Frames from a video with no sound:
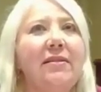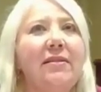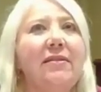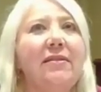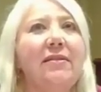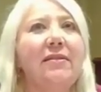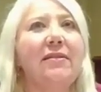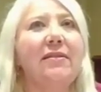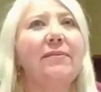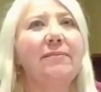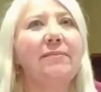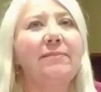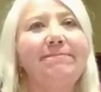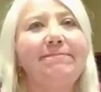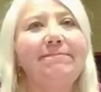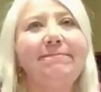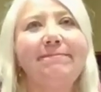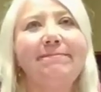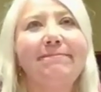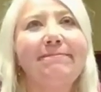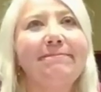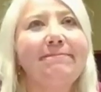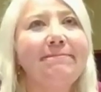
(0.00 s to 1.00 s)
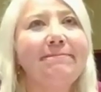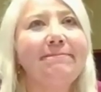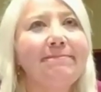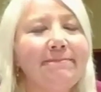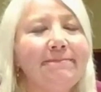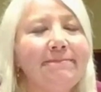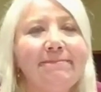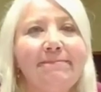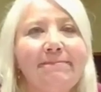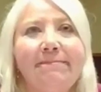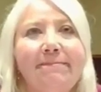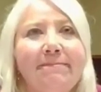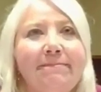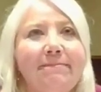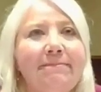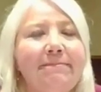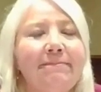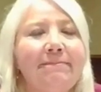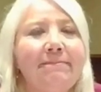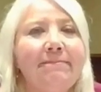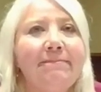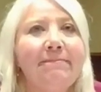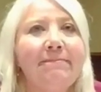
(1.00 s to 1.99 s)
Yep. We're exporting
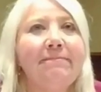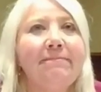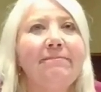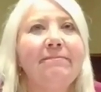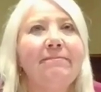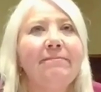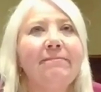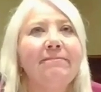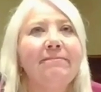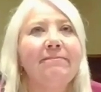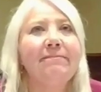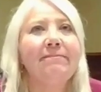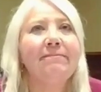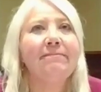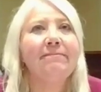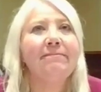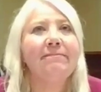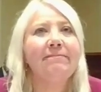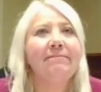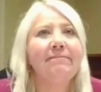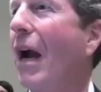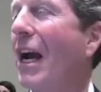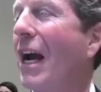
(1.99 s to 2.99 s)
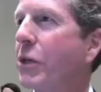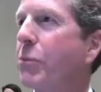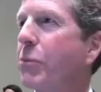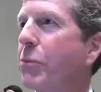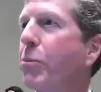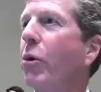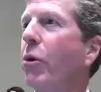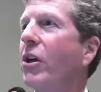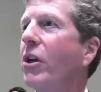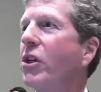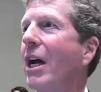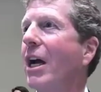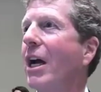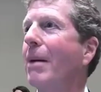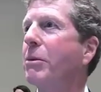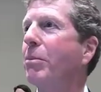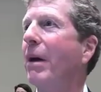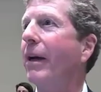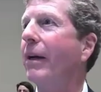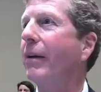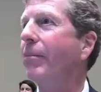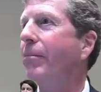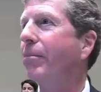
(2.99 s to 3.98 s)
jobs. We're exporting jobs
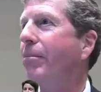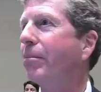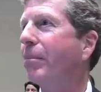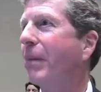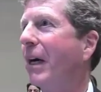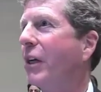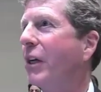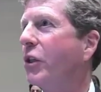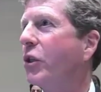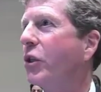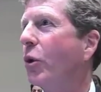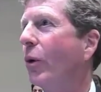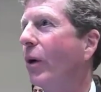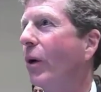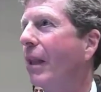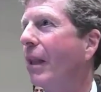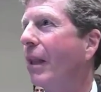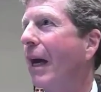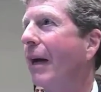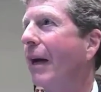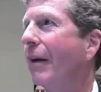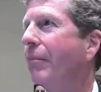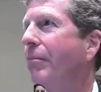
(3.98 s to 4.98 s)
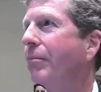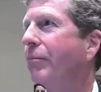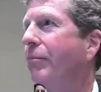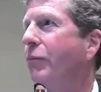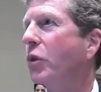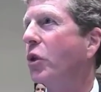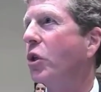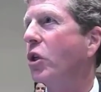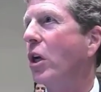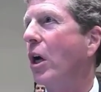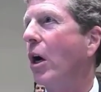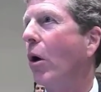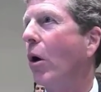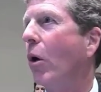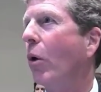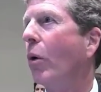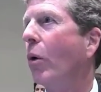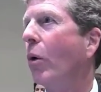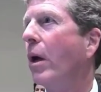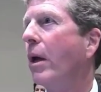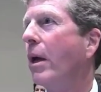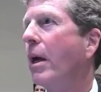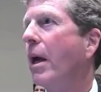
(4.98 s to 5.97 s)
by doing that.
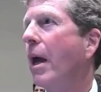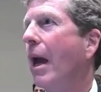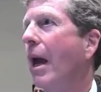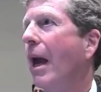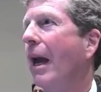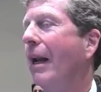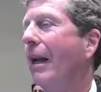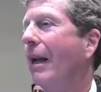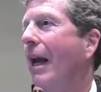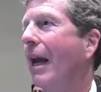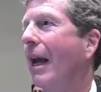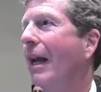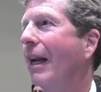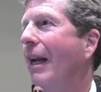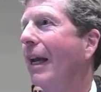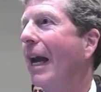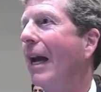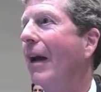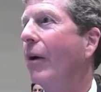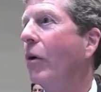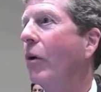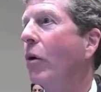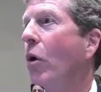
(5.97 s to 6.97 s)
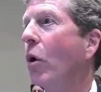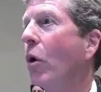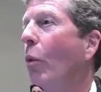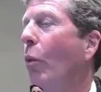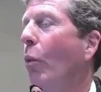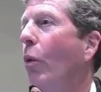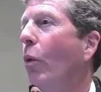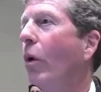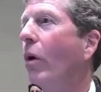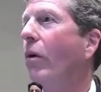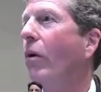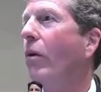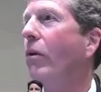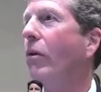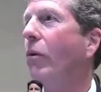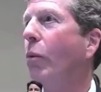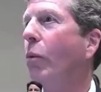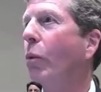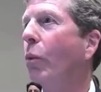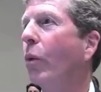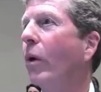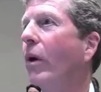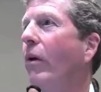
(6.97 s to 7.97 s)
So, and again,
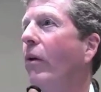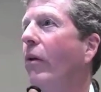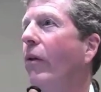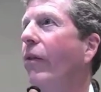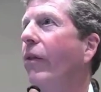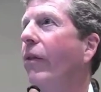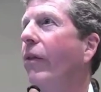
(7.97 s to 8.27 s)
will